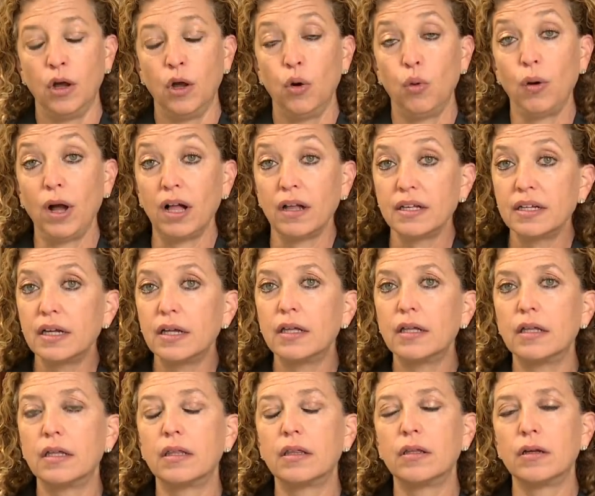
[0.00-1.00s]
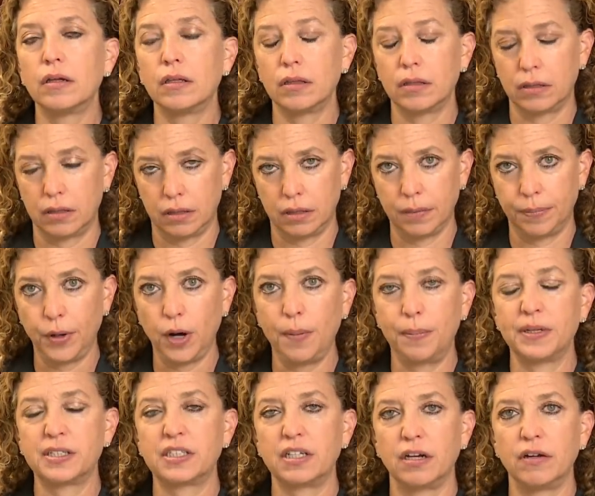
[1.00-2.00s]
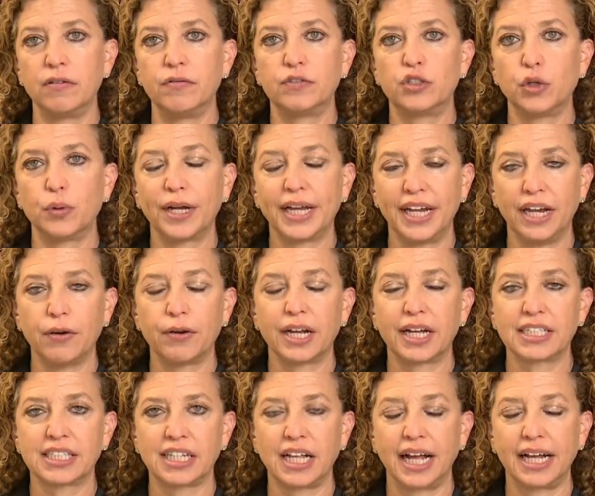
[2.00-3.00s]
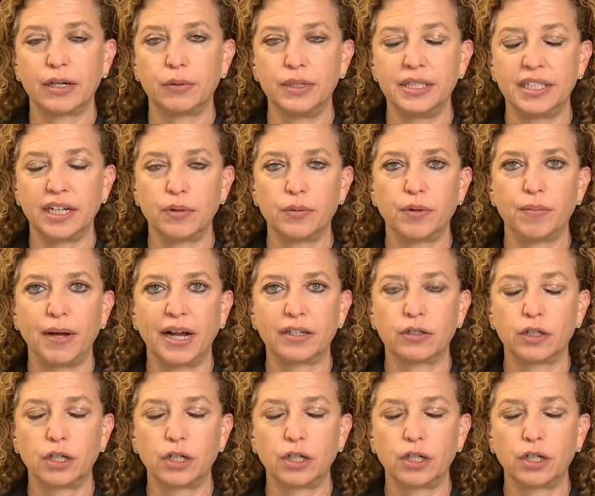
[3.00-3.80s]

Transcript: Well, the, the purpose of doing hearings like we did with Michael